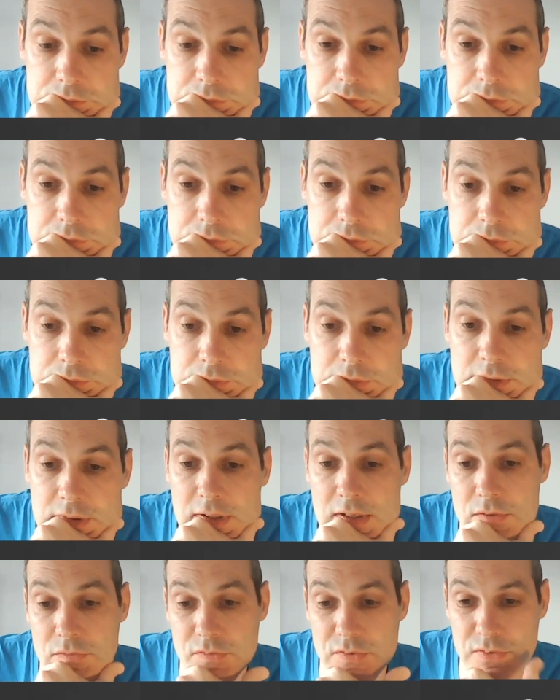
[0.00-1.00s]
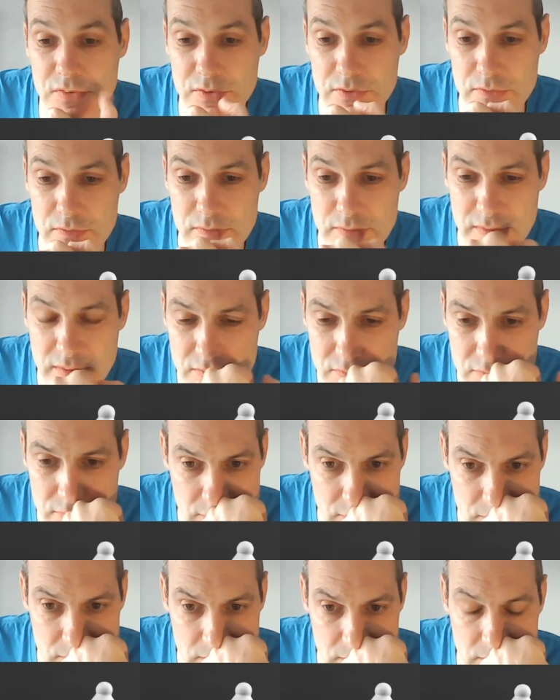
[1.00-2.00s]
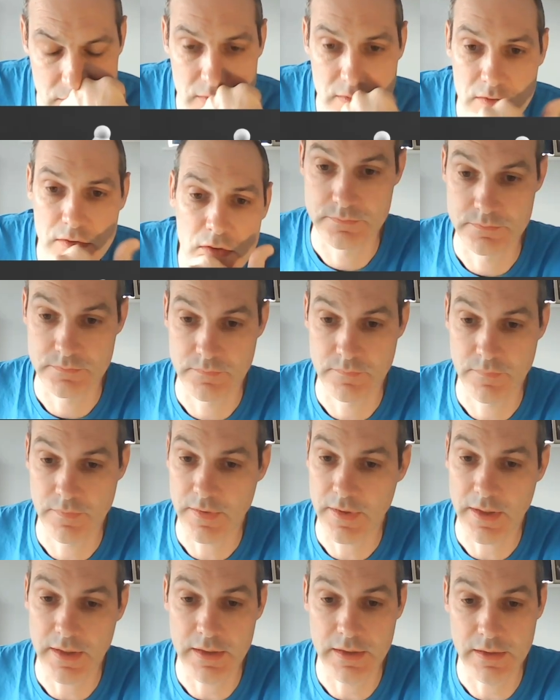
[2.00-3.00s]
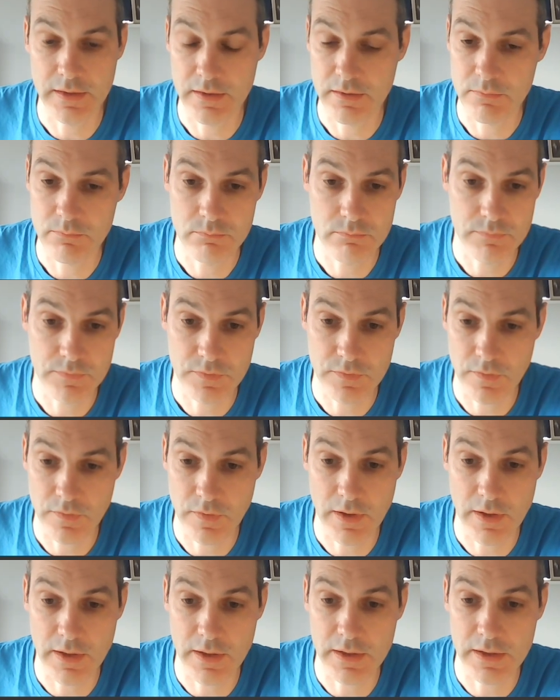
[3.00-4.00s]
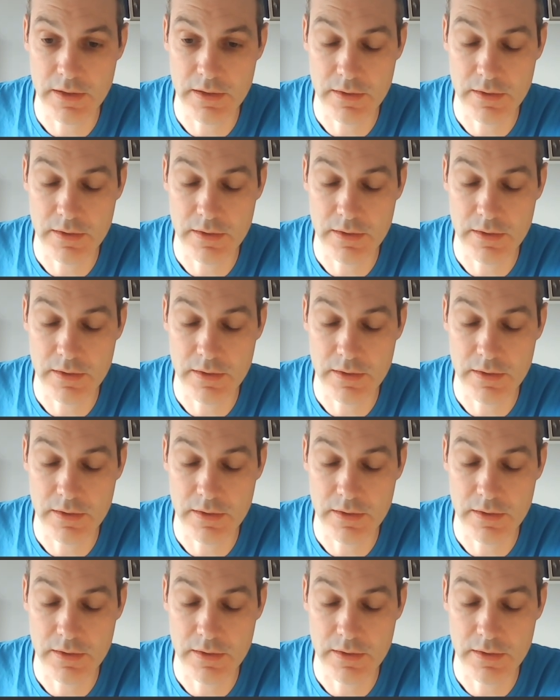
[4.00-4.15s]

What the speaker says: I'm going to have to do this, I think. Take. It's okay.